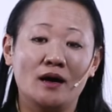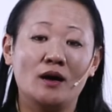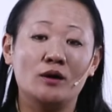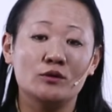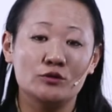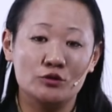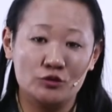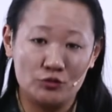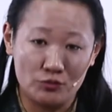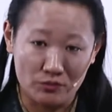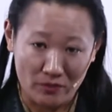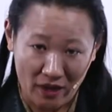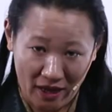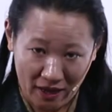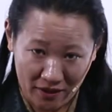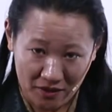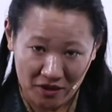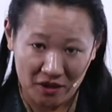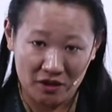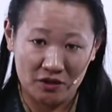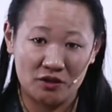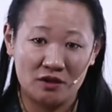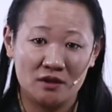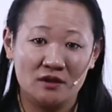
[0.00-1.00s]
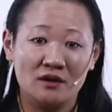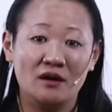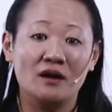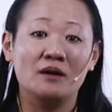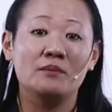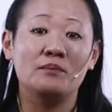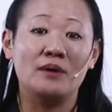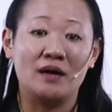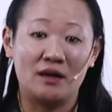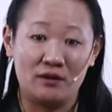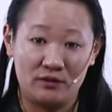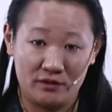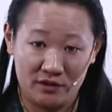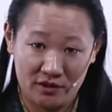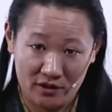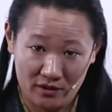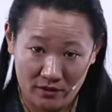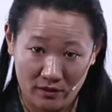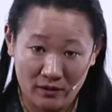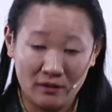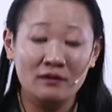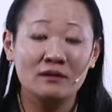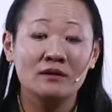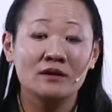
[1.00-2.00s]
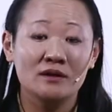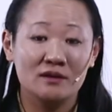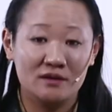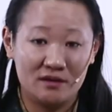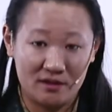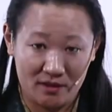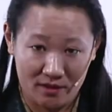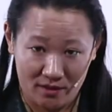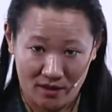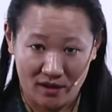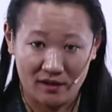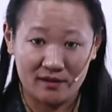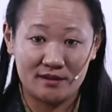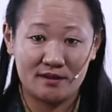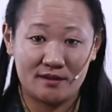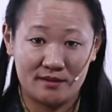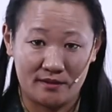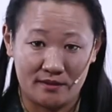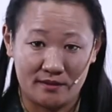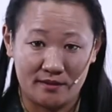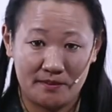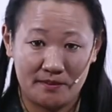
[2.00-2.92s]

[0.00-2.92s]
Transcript: how to manage a biological disaster.